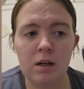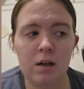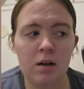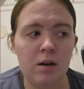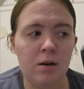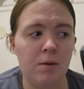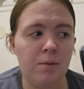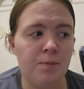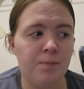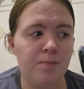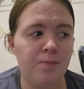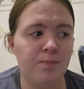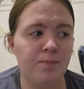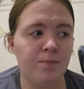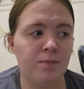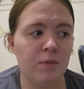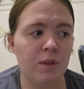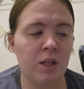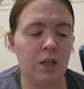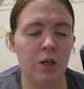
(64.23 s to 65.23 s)

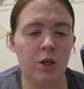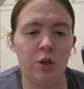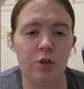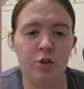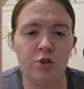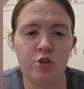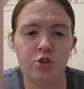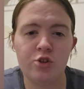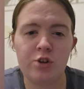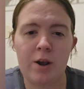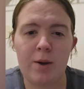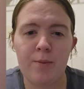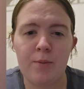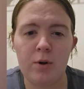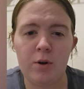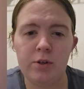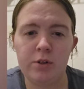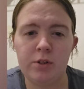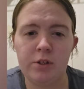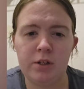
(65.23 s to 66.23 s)
that you can strap
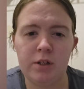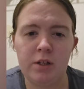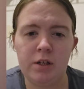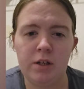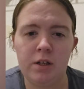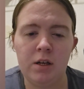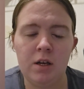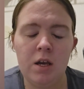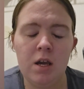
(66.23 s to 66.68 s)
onto the